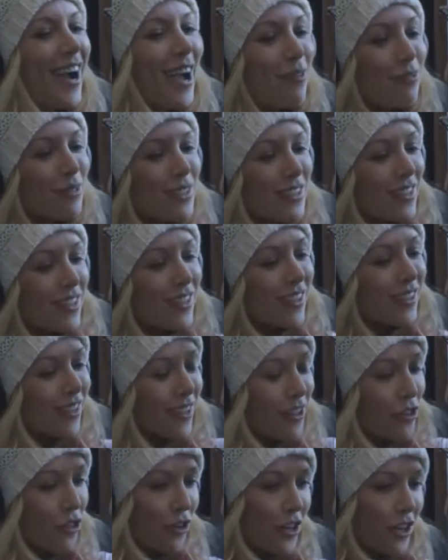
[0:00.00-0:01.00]
I was
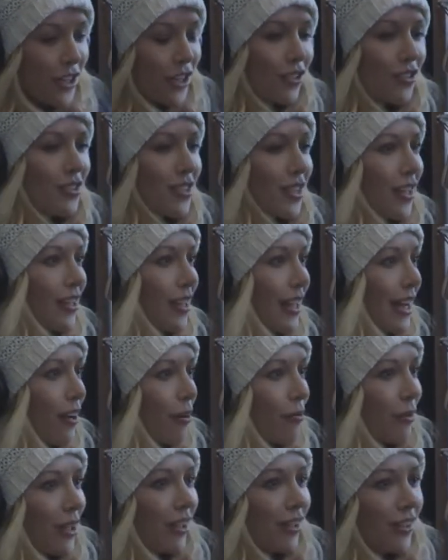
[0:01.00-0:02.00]
a 32C and now
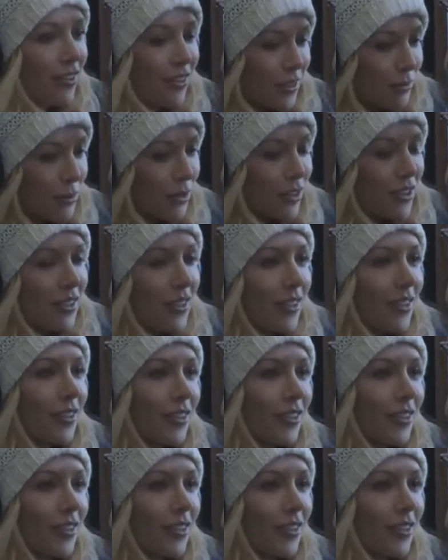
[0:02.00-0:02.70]
I'm like a double D.